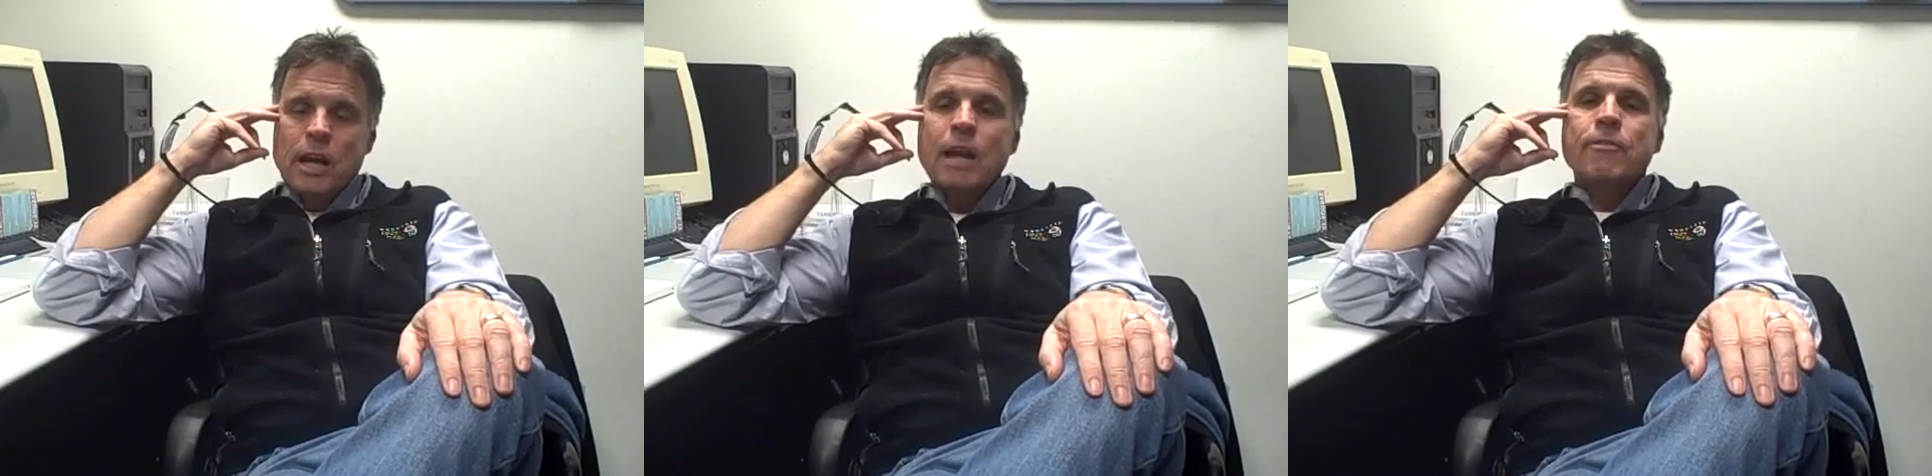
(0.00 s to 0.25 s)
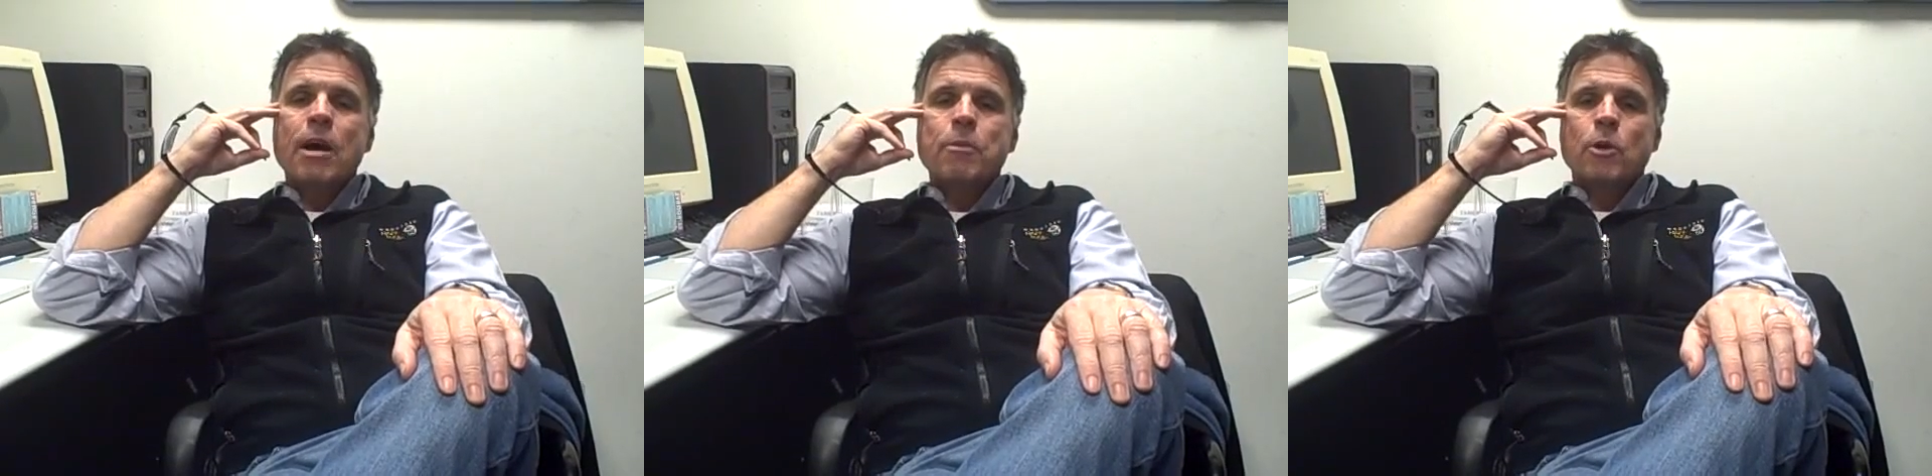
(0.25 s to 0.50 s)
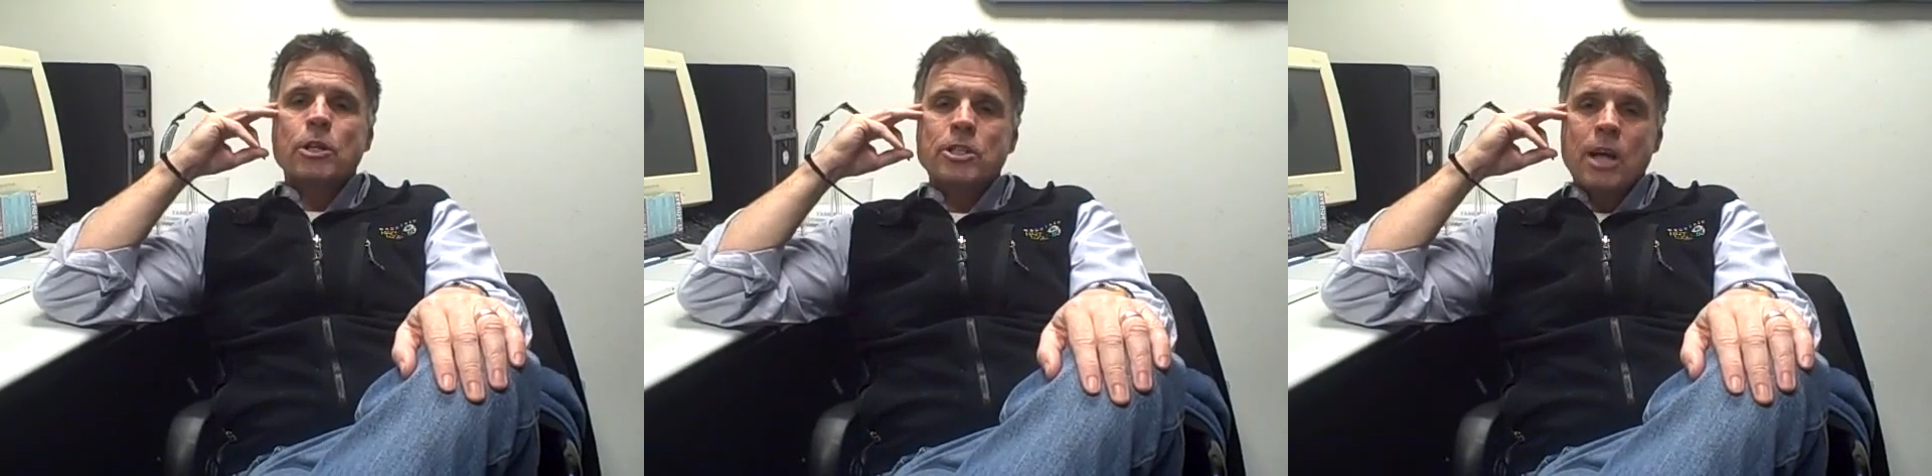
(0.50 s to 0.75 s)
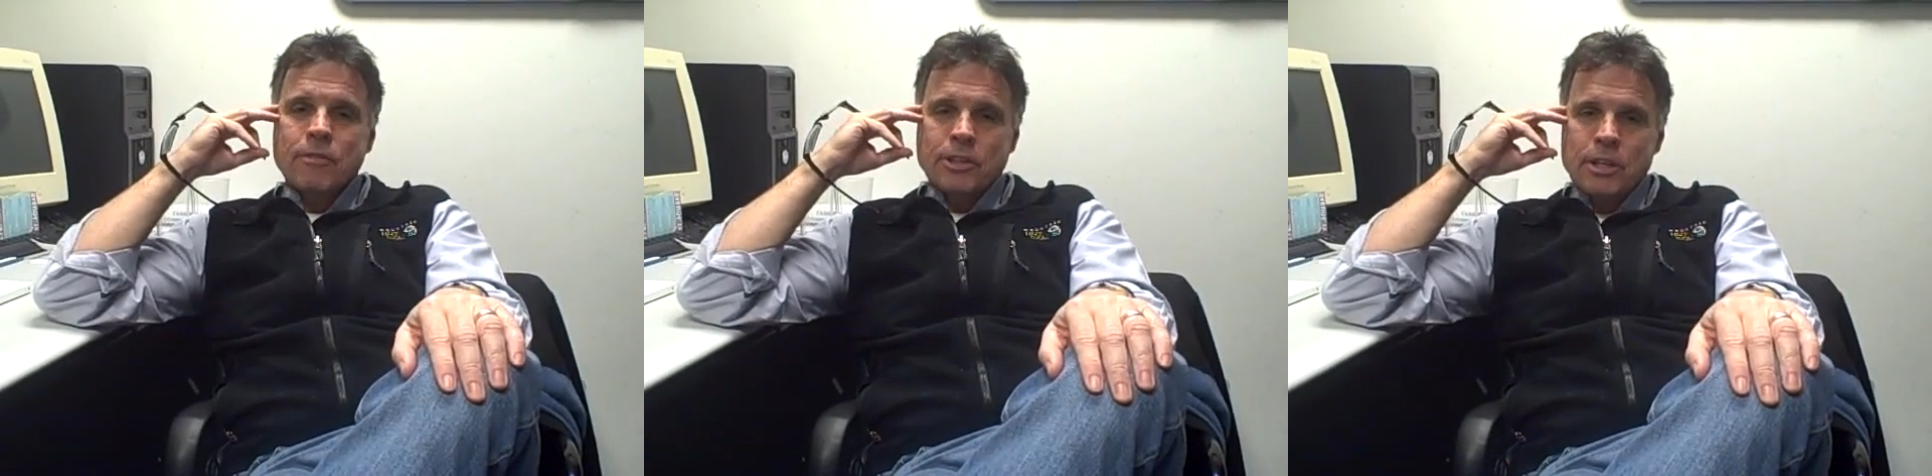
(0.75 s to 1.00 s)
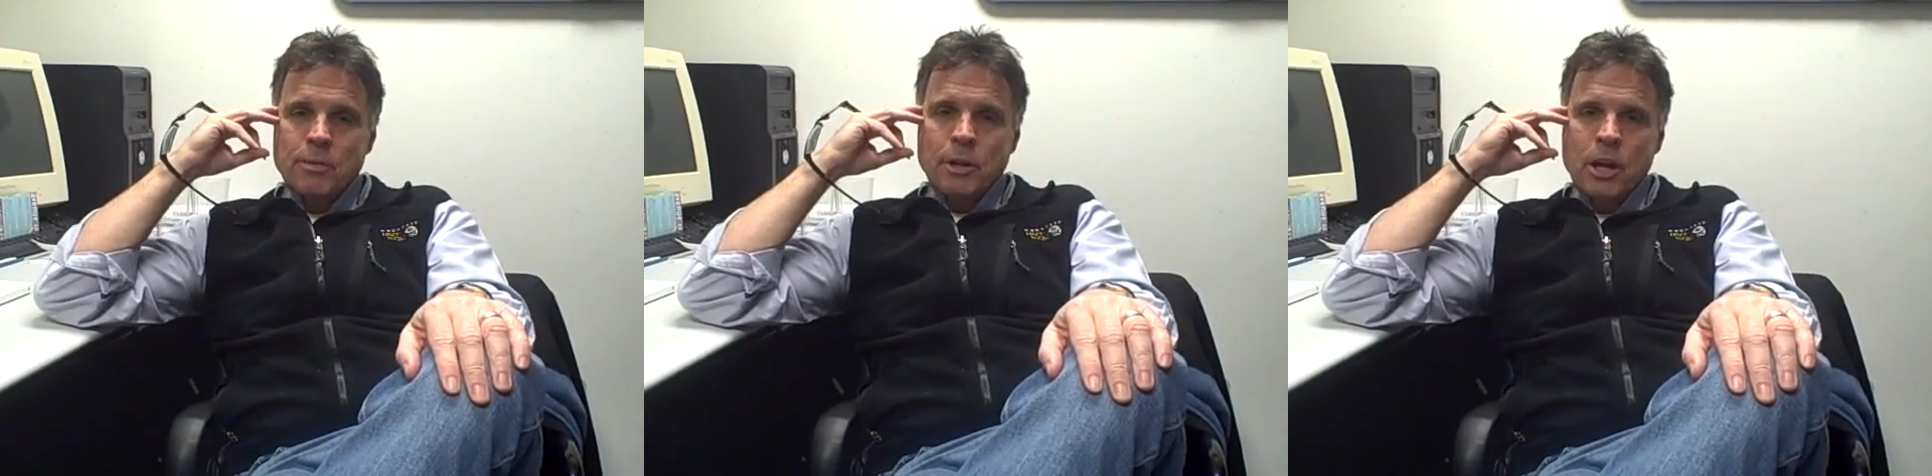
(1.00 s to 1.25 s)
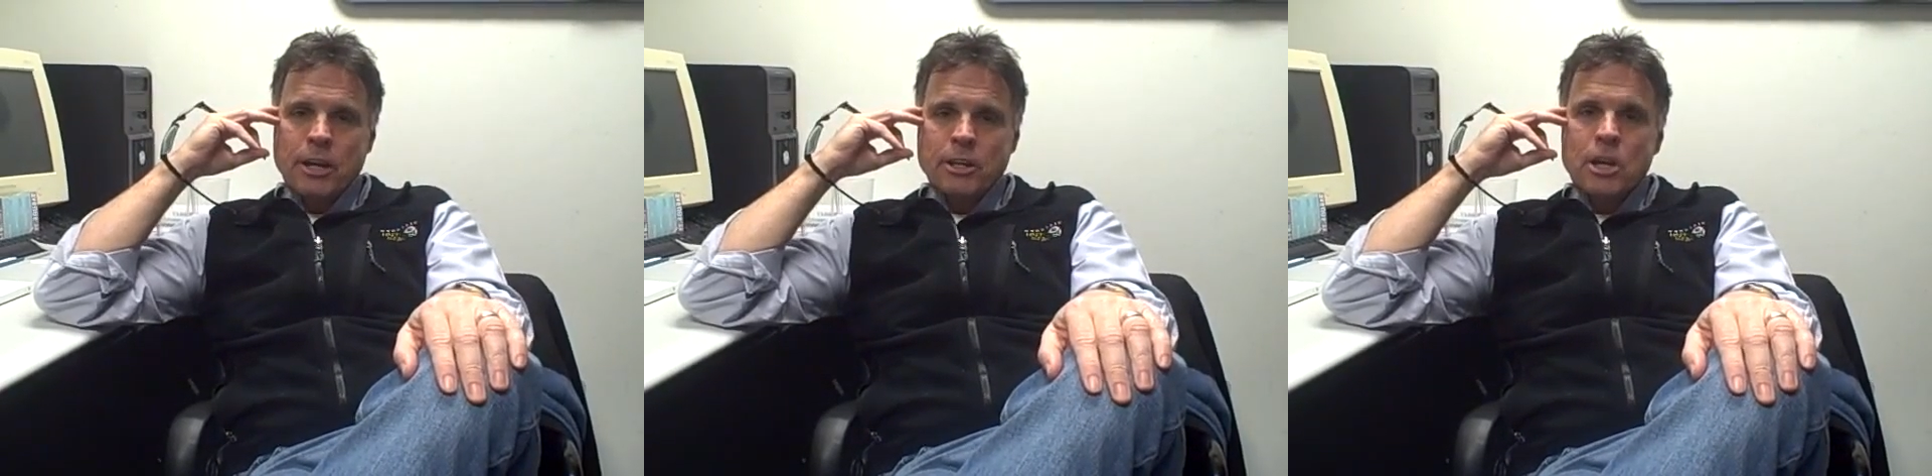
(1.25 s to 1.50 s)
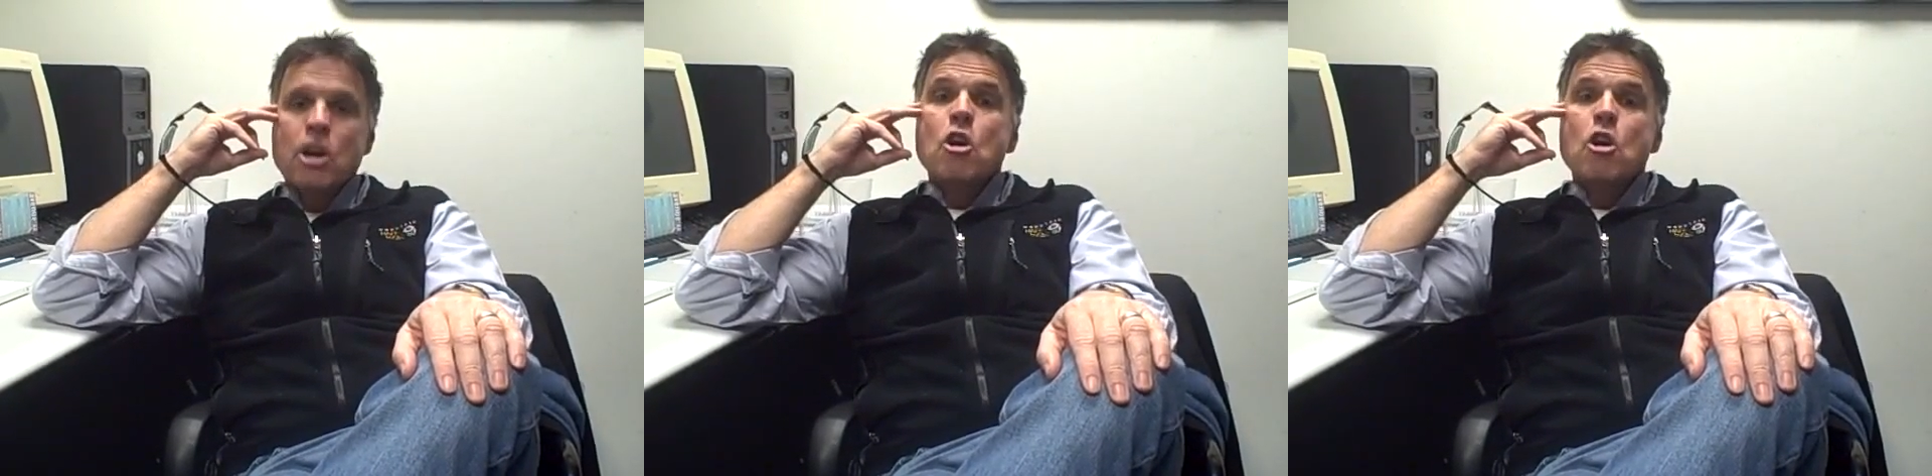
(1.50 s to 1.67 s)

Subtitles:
95.7, WLHT.